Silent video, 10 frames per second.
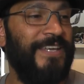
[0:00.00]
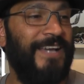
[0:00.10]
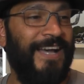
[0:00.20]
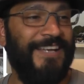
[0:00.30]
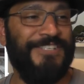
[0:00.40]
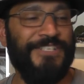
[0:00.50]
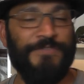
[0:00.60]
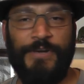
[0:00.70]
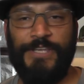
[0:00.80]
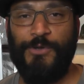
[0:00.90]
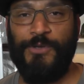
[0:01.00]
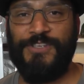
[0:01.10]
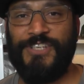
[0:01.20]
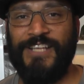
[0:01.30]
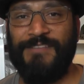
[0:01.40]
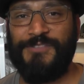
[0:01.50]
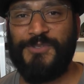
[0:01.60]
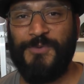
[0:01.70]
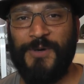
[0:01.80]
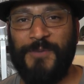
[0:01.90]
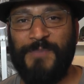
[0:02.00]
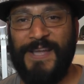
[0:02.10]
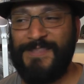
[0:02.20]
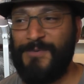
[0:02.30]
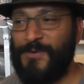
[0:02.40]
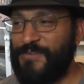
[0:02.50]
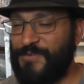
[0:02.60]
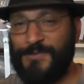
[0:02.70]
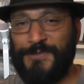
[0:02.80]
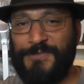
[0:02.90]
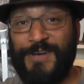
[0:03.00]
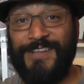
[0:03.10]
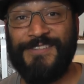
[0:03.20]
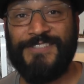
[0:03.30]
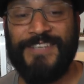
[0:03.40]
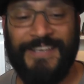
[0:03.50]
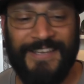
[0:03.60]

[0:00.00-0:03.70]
Uh, she's very cute and she loves to uh, paint them all different sorts of colours.